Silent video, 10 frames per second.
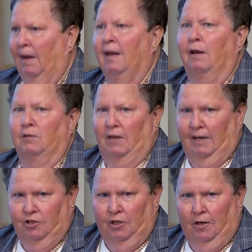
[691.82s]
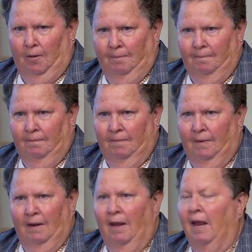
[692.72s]
He was an engineer.
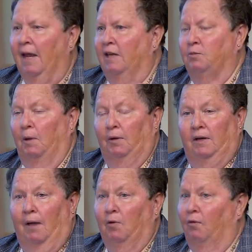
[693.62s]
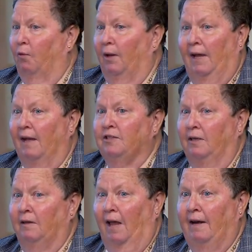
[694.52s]
He's built a number of really
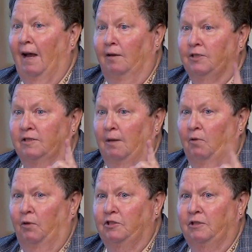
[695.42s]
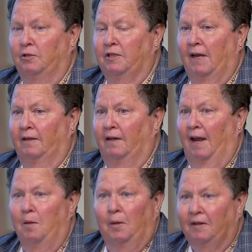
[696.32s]
excellent lighthouses, some of which still stand
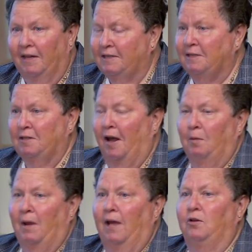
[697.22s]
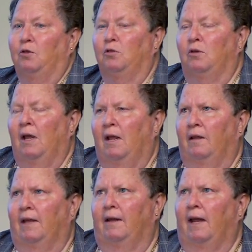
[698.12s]
today, but this is not a man
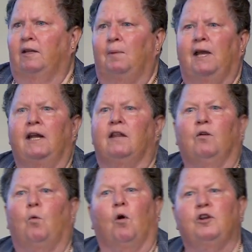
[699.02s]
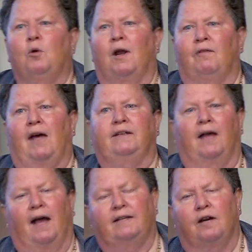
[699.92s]
that at the beginning of the war you would have
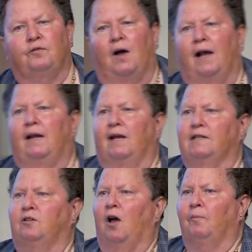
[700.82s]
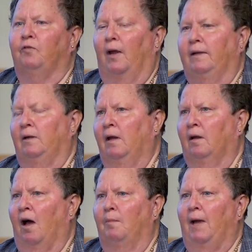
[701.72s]
identified as a top flight
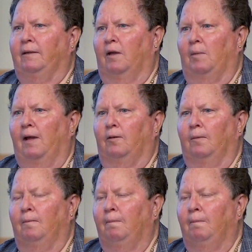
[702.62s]
combat commander.